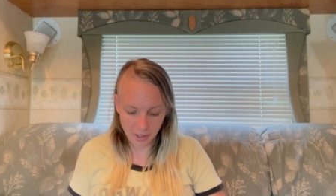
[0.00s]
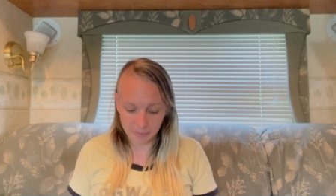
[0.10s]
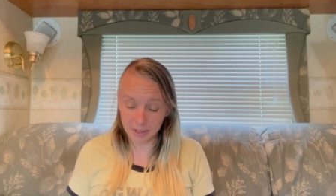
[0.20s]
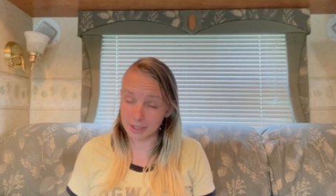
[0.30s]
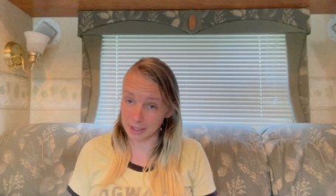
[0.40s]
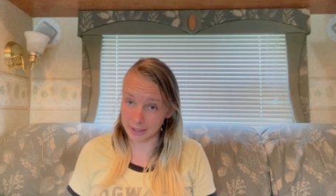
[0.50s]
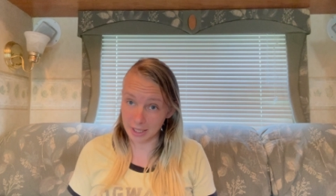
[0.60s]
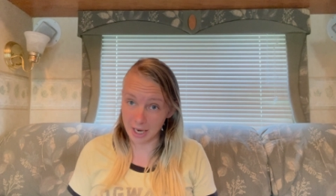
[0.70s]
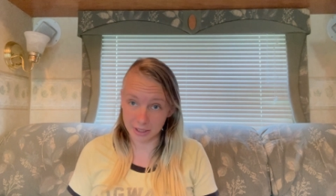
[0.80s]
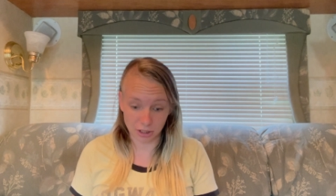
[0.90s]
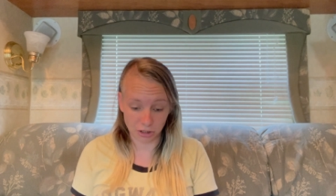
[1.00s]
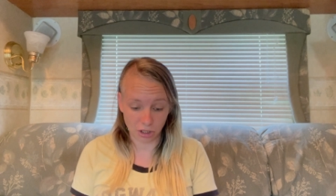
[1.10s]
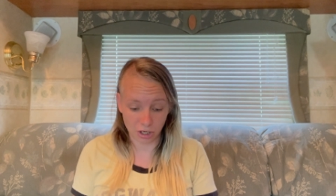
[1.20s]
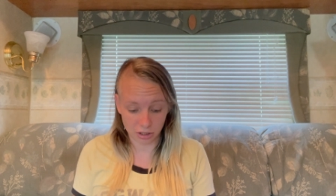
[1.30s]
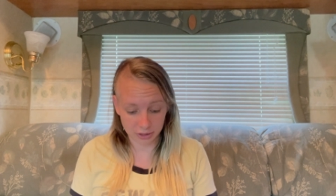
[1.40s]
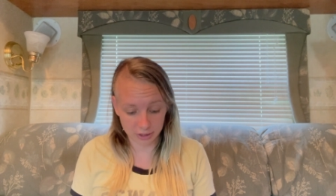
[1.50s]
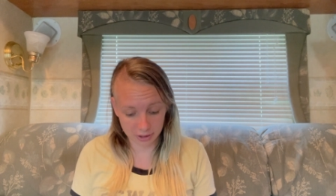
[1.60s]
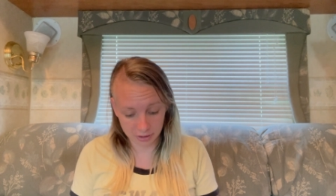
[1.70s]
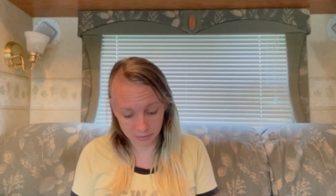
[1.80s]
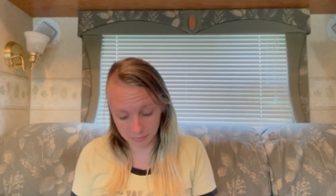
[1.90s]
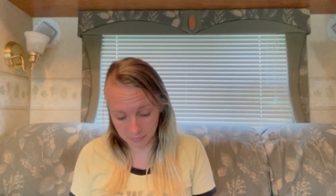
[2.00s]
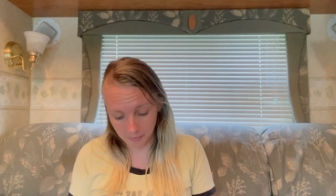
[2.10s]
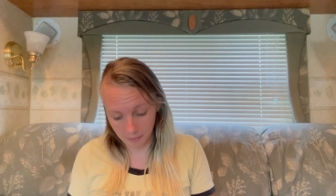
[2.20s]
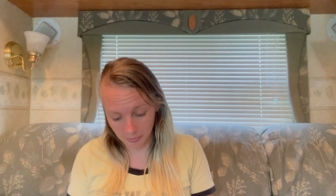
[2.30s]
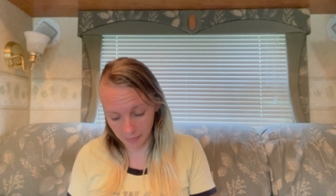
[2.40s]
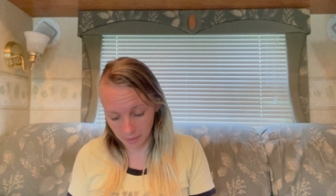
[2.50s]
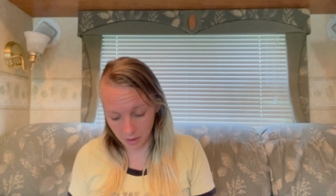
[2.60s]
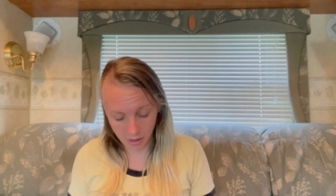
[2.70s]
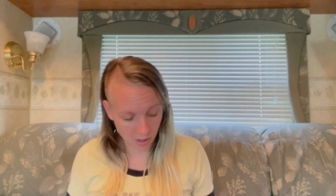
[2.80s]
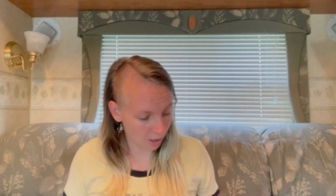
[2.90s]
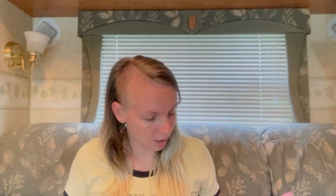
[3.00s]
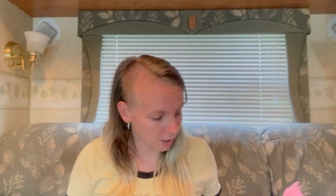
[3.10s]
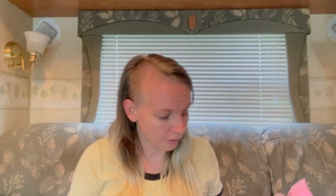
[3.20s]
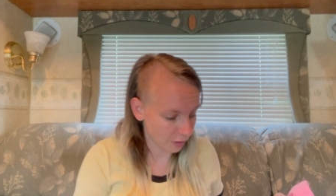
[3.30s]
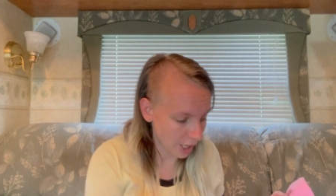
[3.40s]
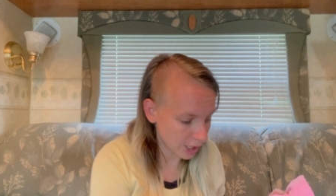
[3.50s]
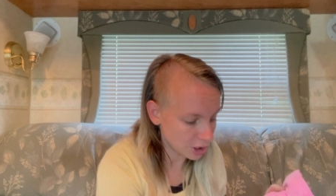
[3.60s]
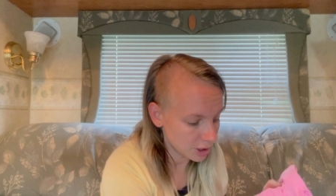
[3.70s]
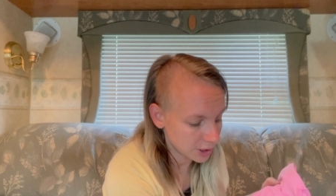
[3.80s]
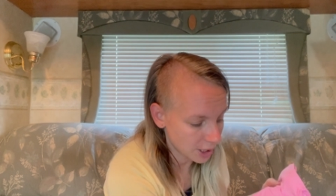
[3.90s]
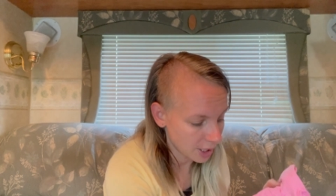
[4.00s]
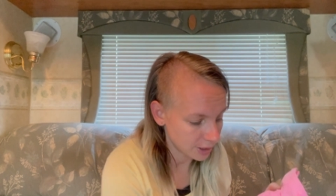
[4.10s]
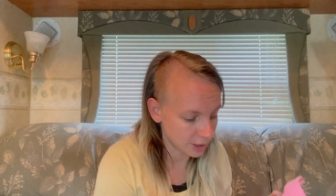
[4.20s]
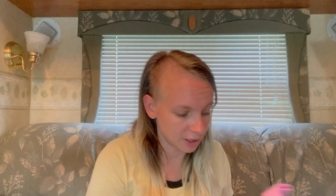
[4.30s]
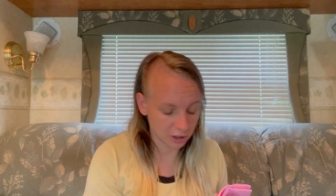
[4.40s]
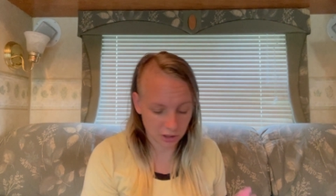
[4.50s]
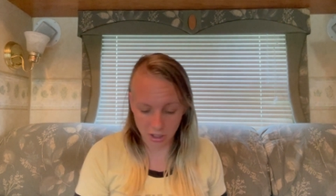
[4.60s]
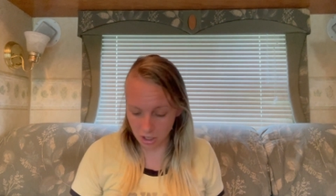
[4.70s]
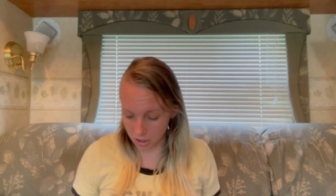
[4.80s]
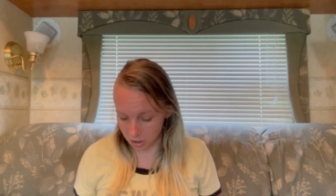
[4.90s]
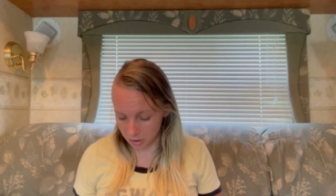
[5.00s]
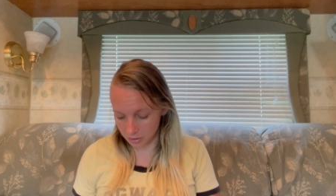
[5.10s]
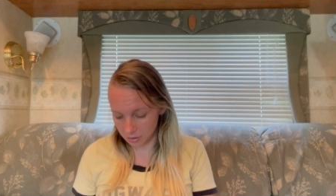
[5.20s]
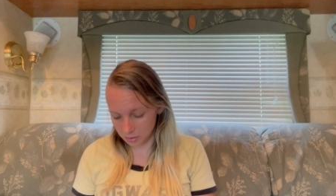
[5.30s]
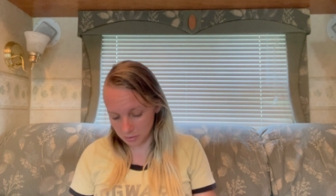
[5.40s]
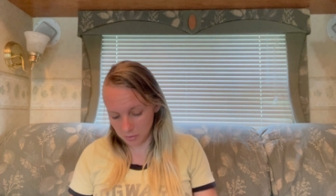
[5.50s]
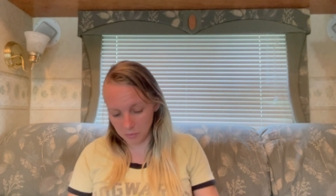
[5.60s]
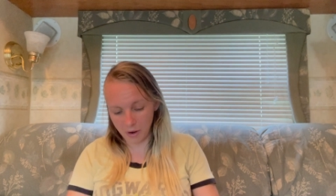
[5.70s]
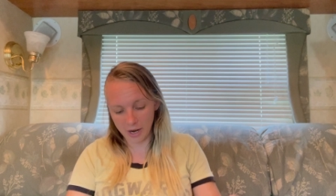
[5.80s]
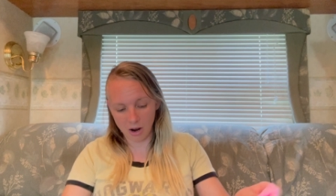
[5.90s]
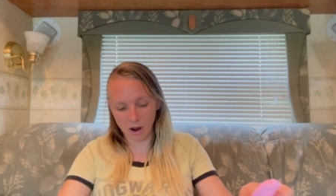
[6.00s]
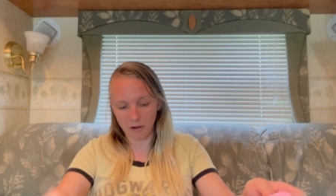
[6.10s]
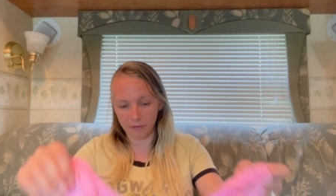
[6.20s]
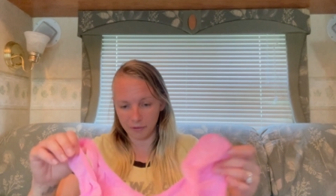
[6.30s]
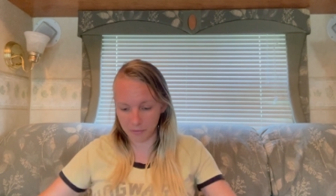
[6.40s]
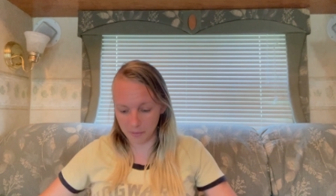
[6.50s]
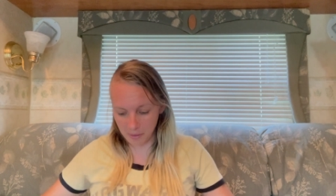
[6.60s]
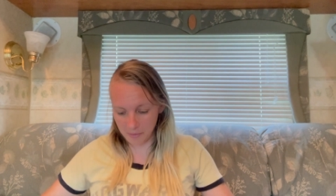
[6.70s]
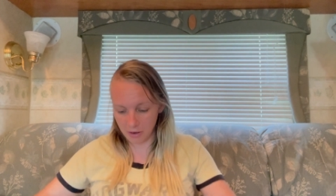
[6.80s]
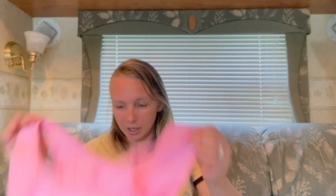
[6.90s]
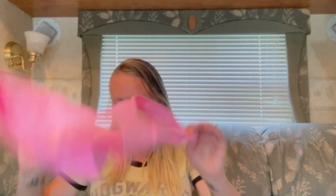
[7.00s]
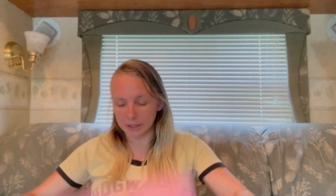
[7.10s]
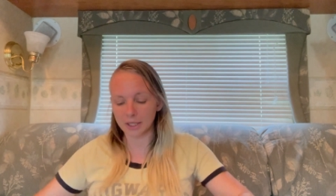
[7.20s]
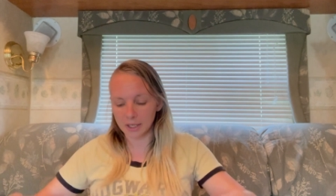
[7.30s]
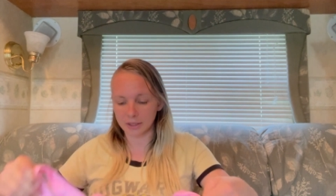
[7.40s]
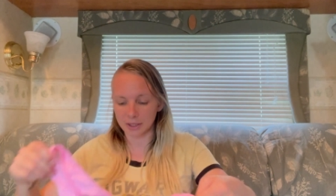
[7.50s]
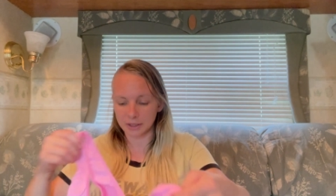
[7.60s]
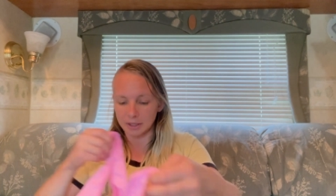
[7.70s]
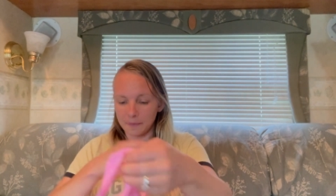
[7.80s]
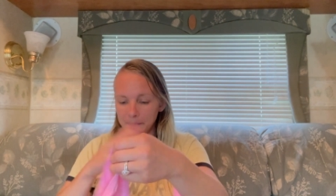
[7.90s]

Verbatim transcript: because the sizing charts for Asian sizes are way off from American sizes.